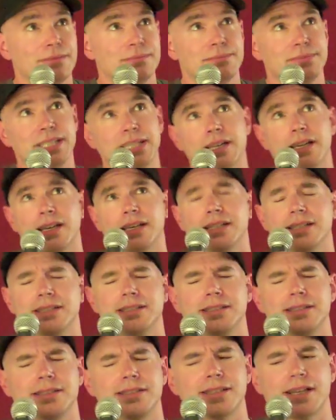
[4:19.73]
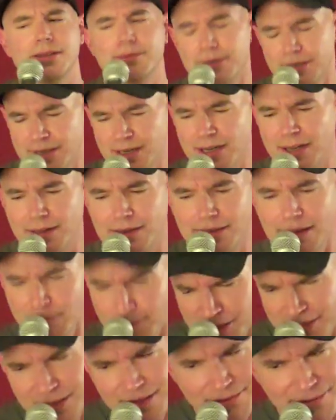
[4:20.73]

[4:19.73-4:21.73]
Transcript: Because I work at a lipstick